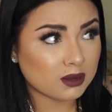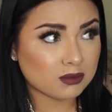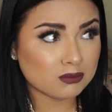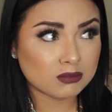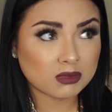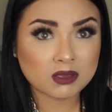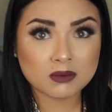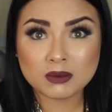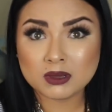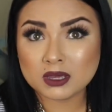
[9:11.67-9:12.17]

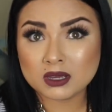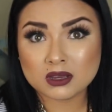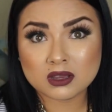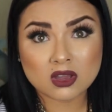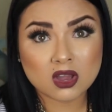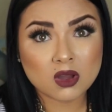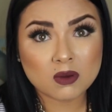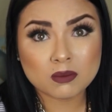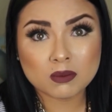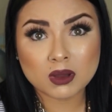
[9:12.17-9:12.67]
maybe a
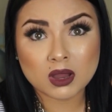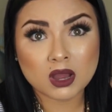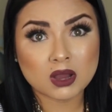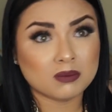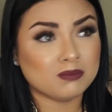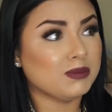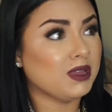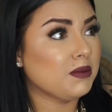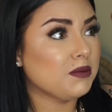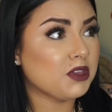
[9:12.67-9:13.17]
cup
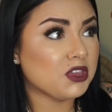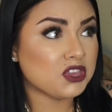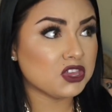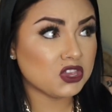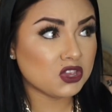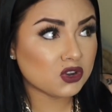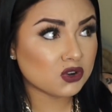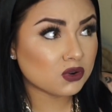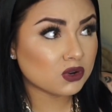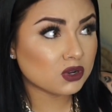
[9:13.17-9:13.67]
uh, maybe a
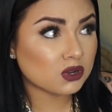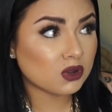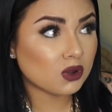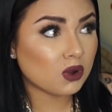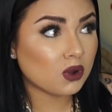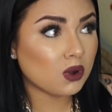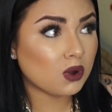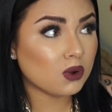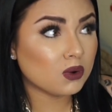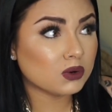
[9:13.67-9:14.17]
year
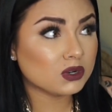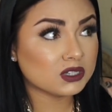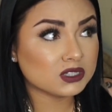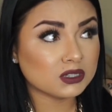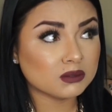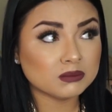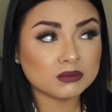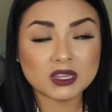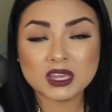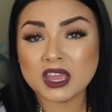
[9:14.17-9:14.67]
ago or
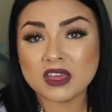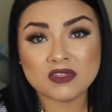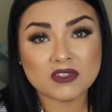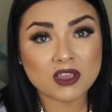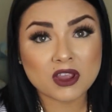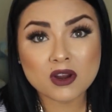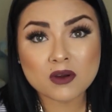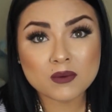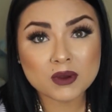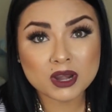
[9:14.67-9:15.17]
something and
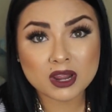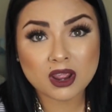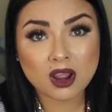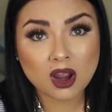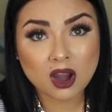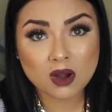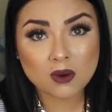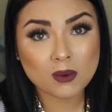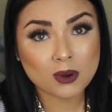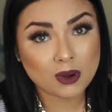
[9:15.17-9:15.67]
they already
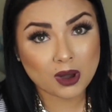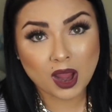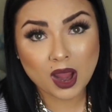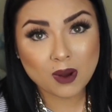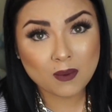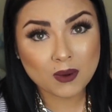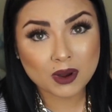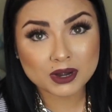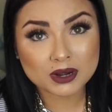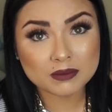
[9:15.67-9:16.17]
are where
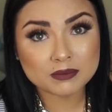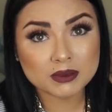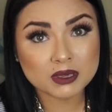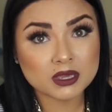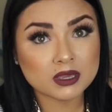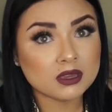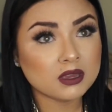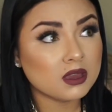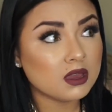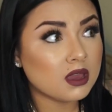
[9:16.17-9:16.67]
I want to
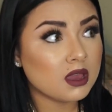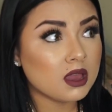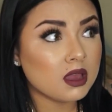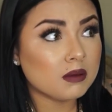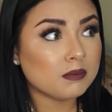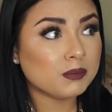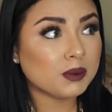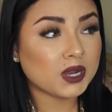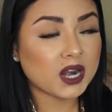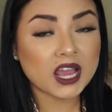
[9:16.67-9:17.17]
be
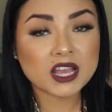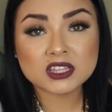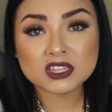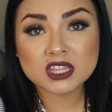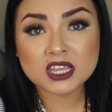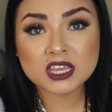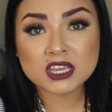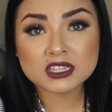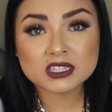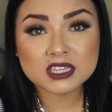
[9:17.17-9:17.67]
but I
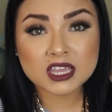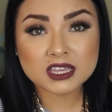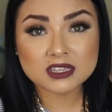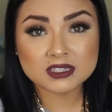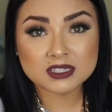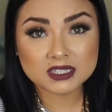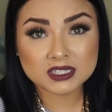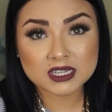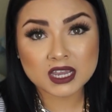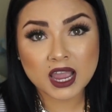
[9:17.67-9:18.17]
think it
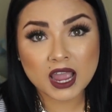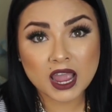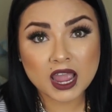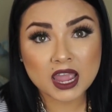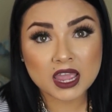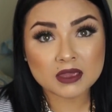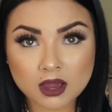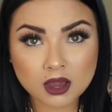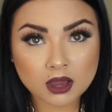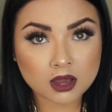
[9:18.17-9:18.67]
takes
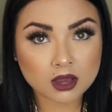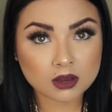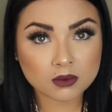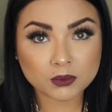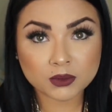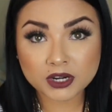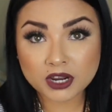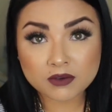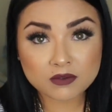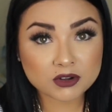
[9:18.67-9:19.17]
time
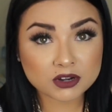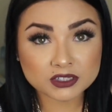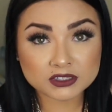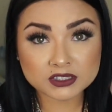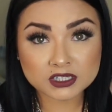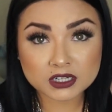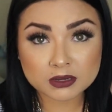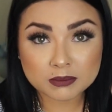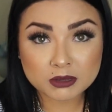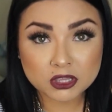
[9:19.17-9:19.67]
um, whenever
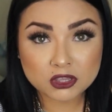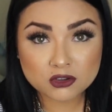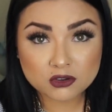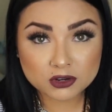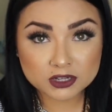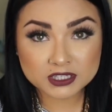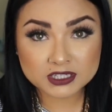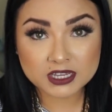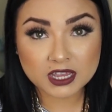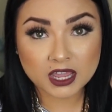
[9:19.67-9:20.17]
it's going to be
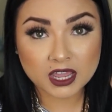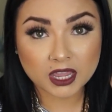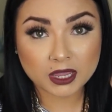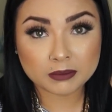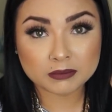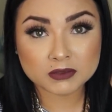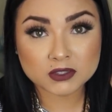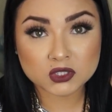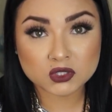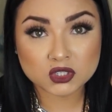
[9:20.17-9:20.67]
your
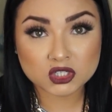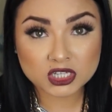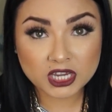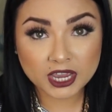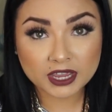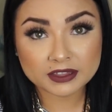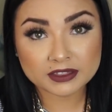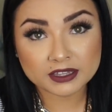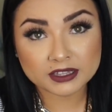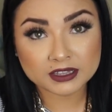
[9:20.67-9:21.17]
time to
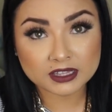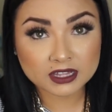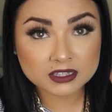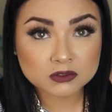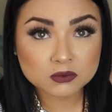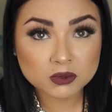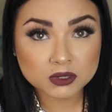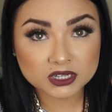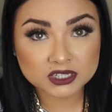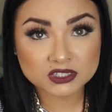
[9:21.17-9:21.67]
shine, then
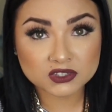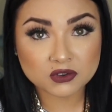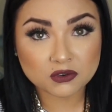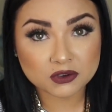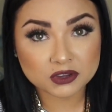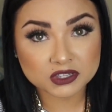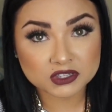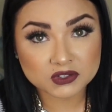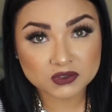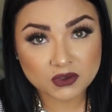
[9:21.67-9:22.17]
that's when it's
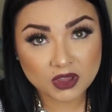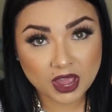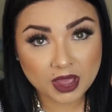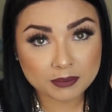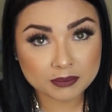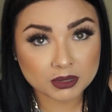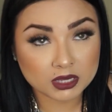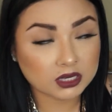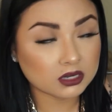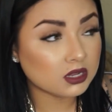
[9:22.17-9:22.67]
going to
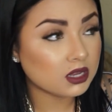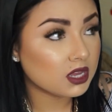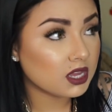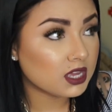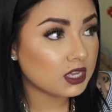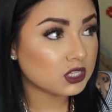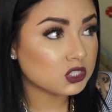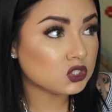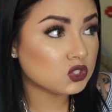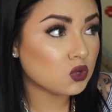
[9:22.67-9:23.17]
happen.
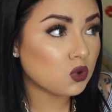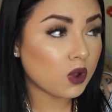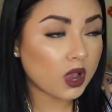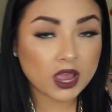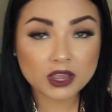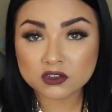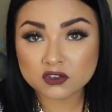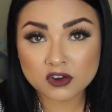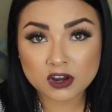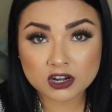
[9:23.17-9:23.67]
So
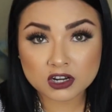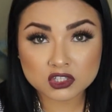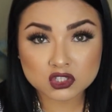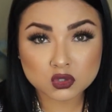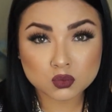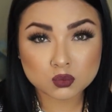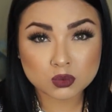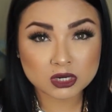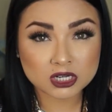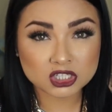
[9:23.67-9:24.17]
I try not
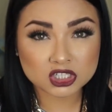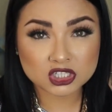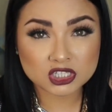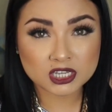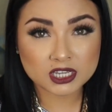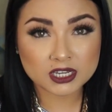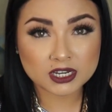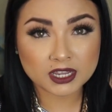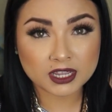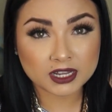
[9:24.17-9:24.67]
to rush
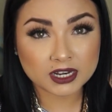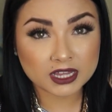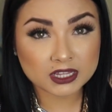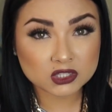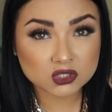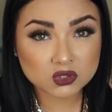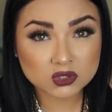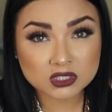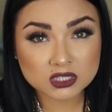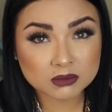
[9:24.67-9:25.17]
it, and I
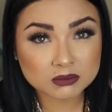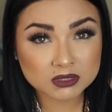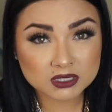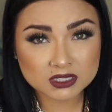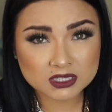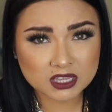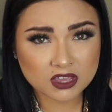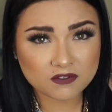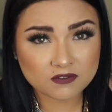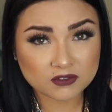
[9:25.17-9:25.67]
do
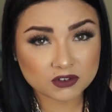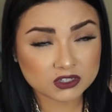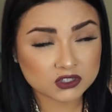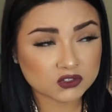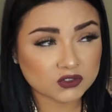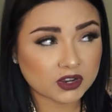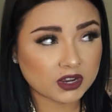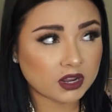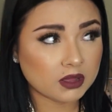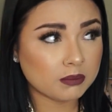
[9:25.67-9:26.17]
sometimes get
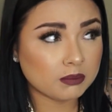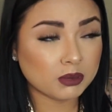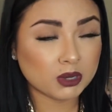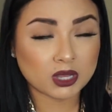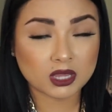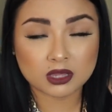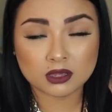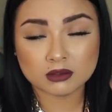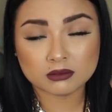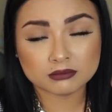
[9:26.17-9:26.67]
frustrated,
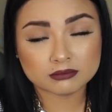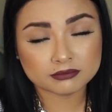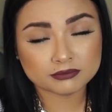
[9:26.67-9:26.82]
but